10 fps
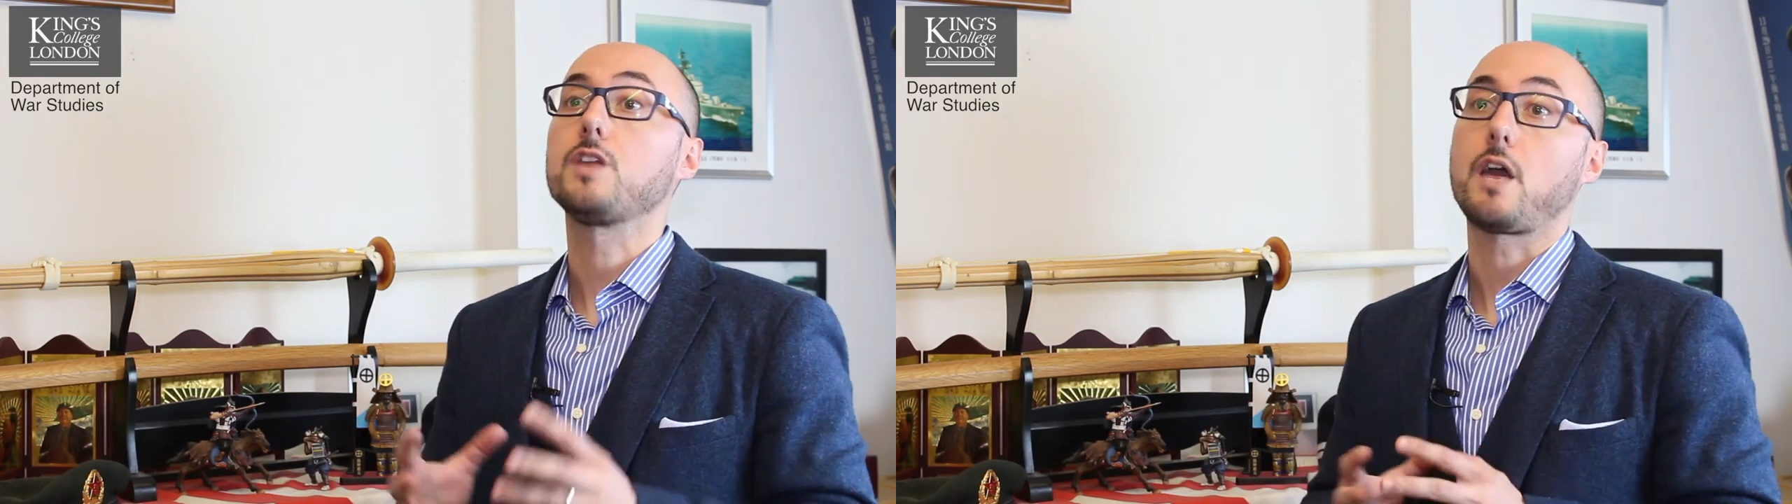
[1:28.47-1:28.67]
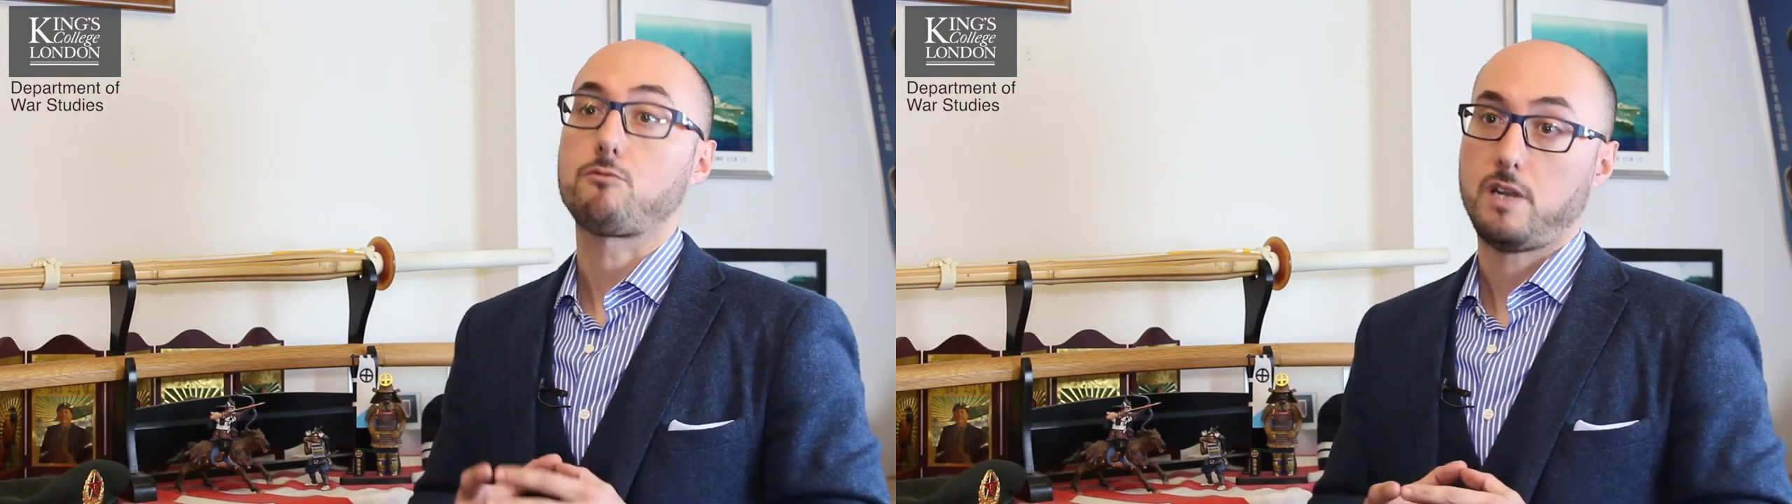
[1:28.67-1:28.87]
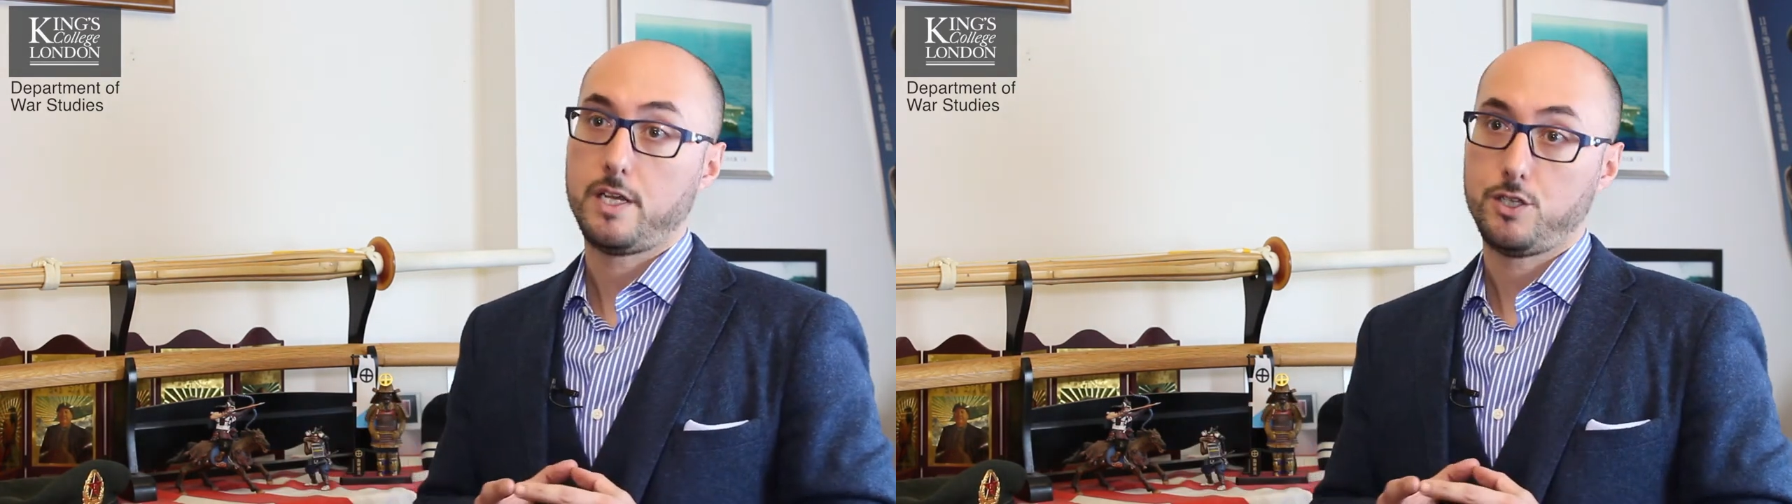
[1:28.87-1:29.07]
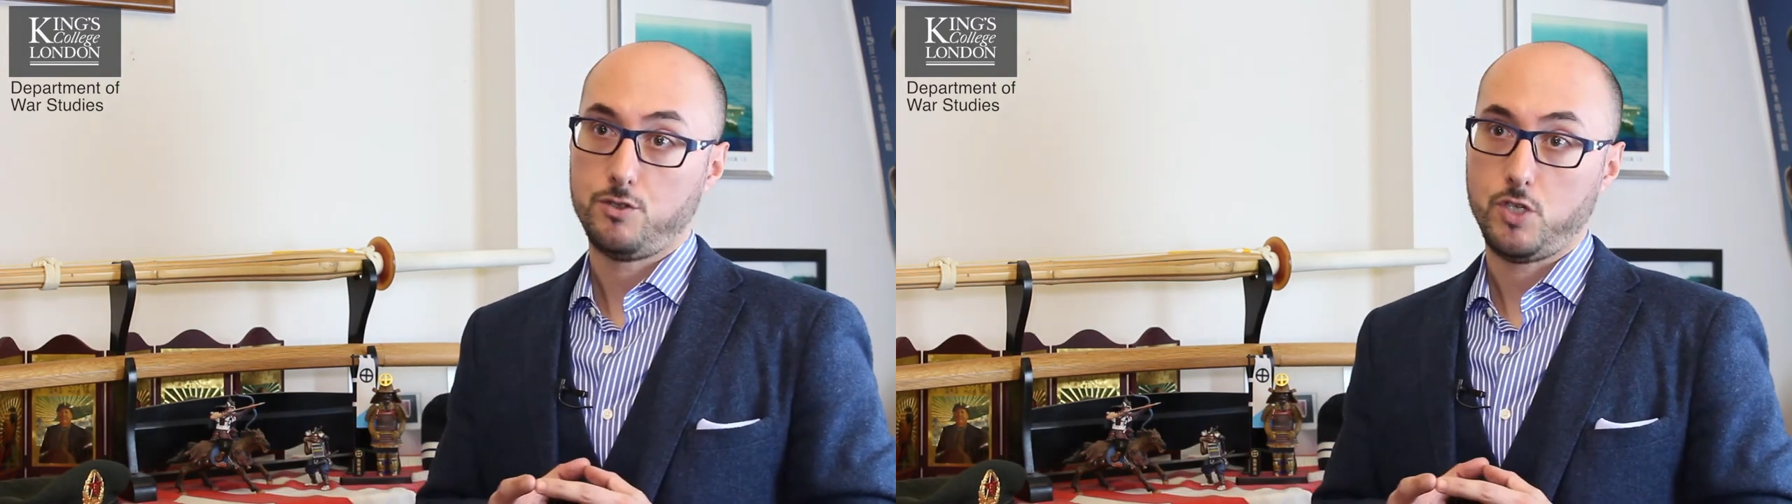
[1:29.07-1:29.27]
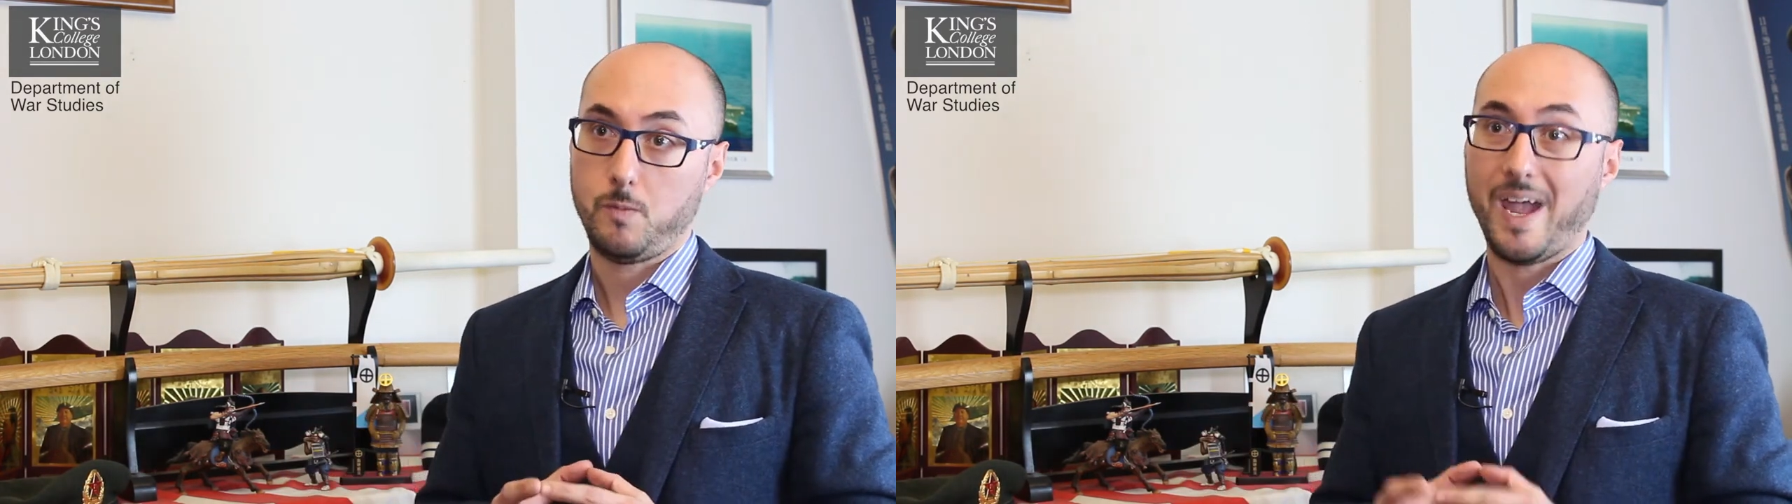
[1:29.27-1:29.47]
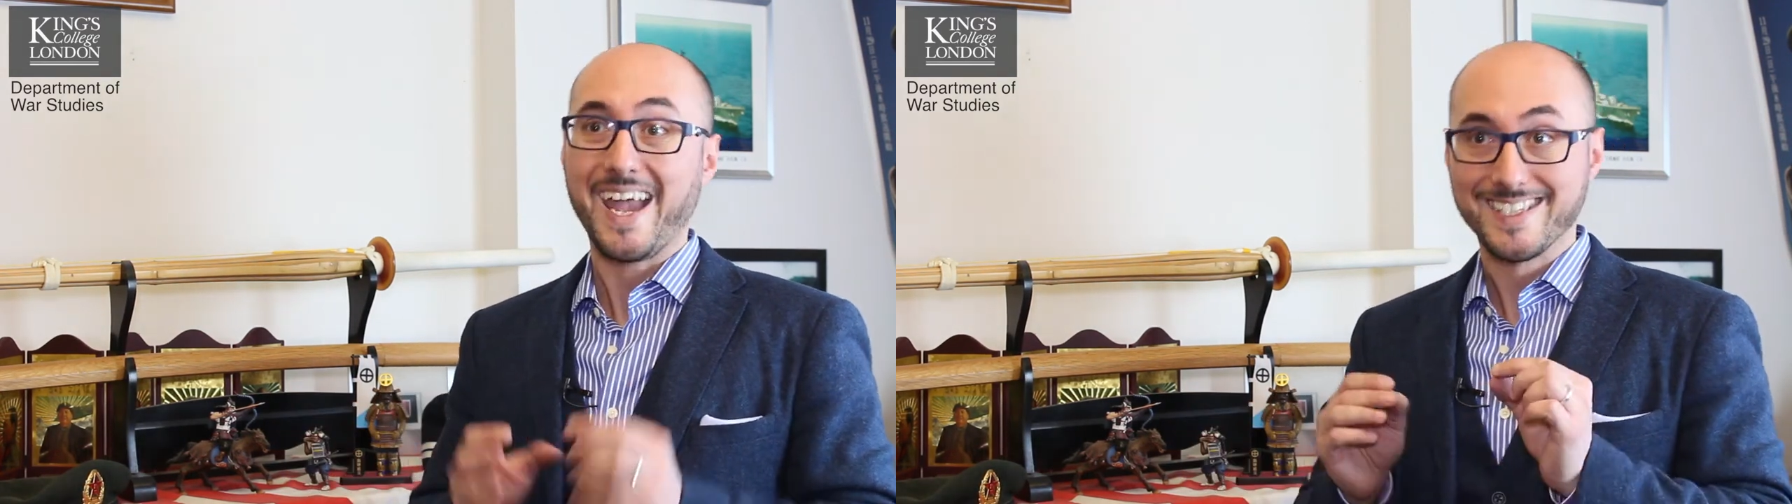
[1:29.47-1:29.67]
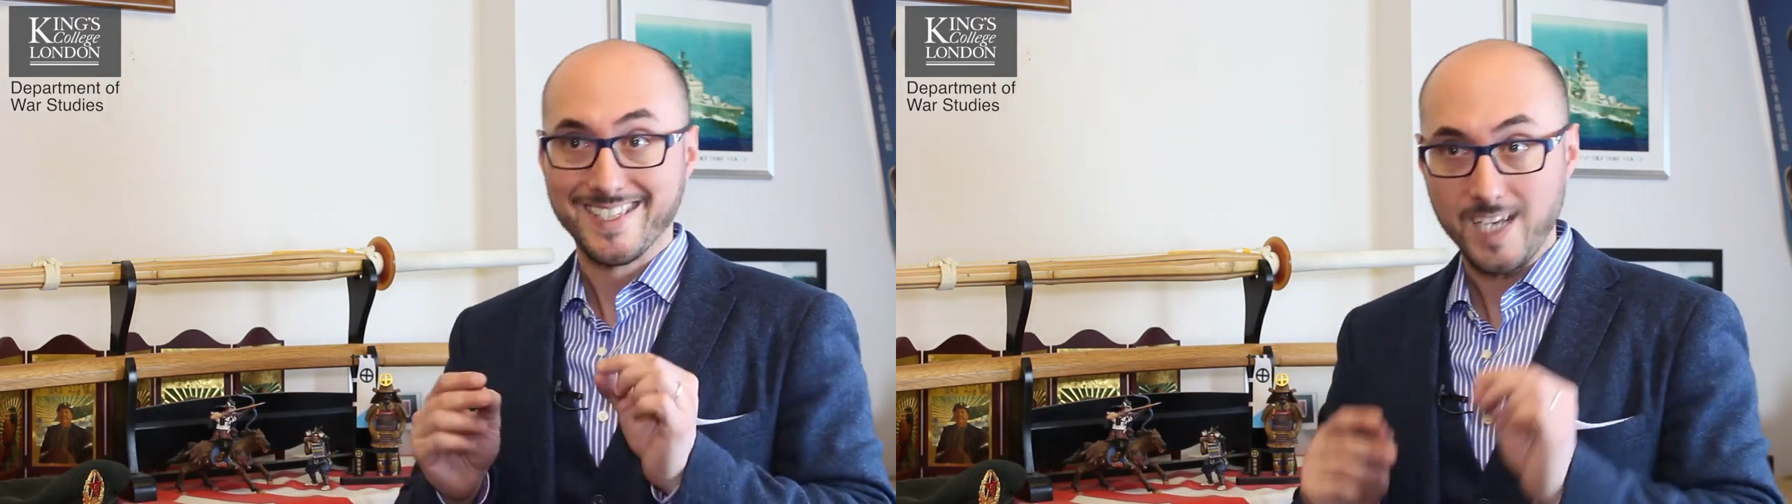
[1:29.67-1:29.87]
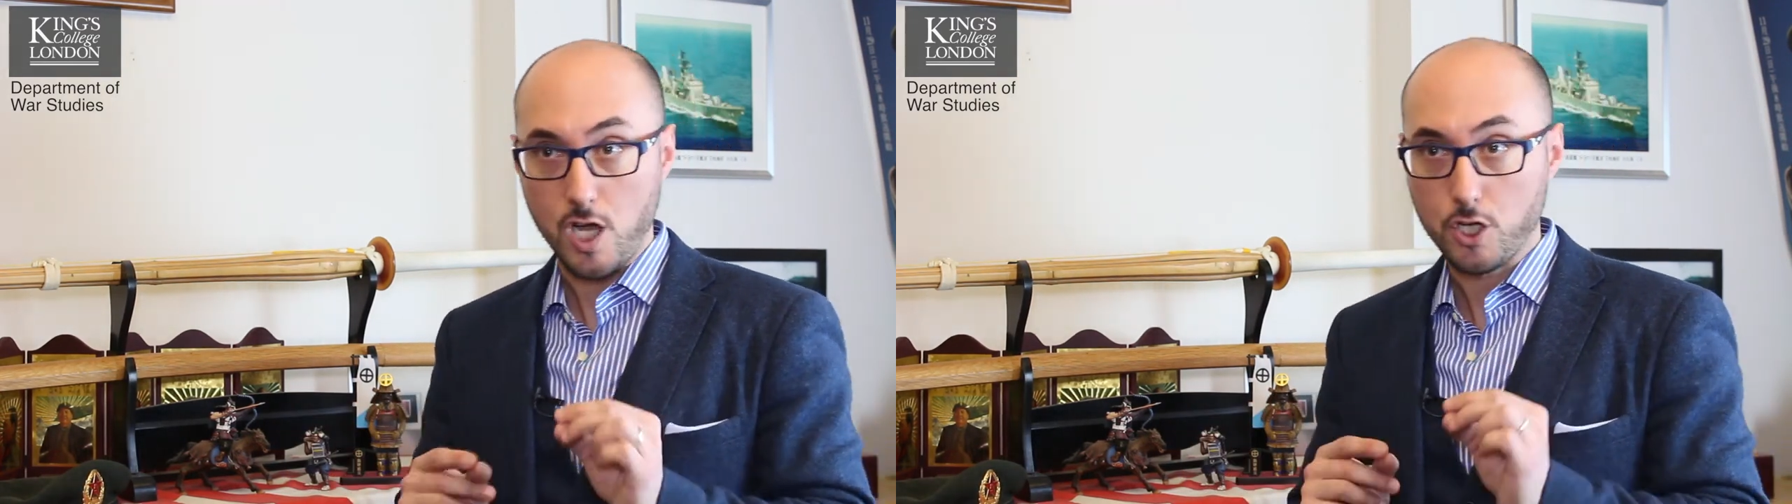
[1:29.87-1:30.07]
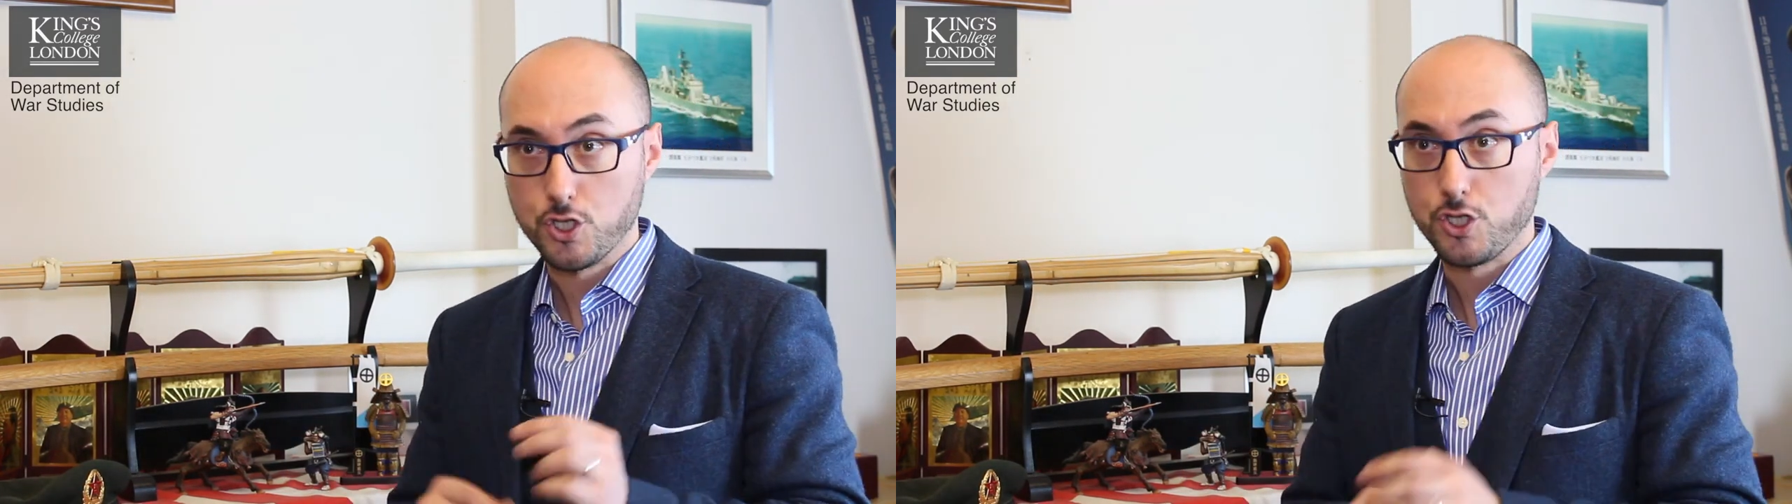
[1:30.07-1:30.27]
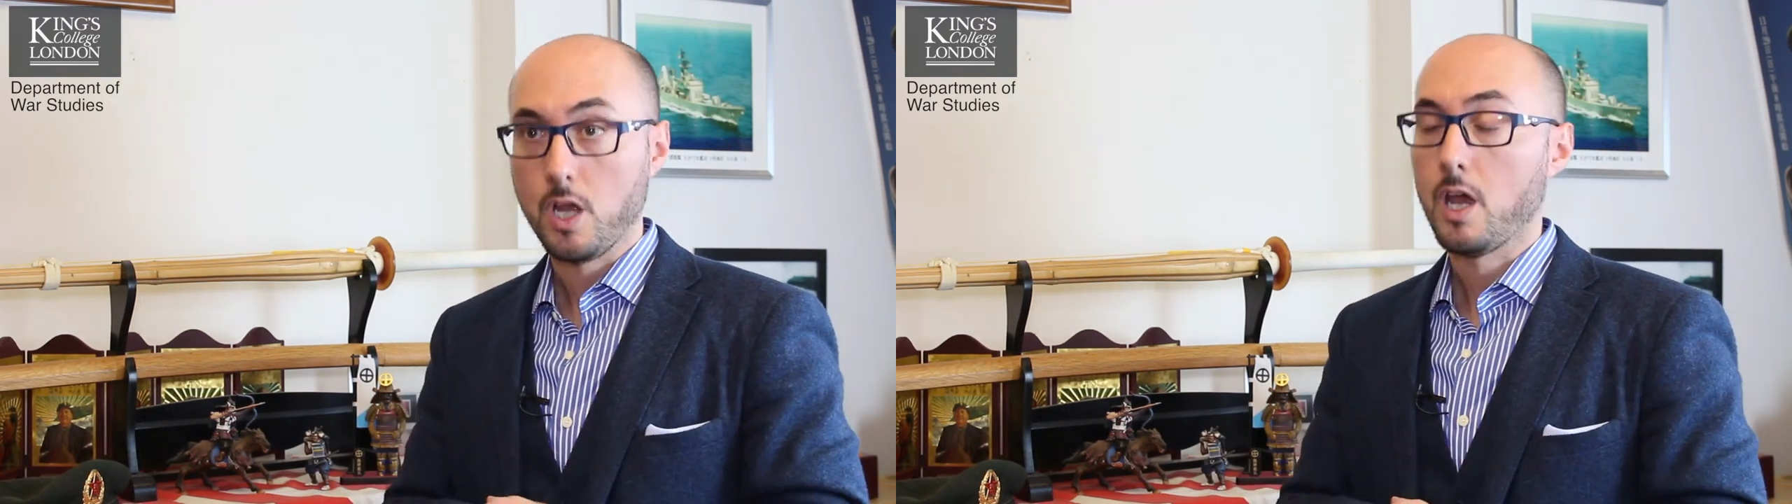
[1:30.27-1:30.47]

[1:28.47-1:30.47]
their relationship. As such,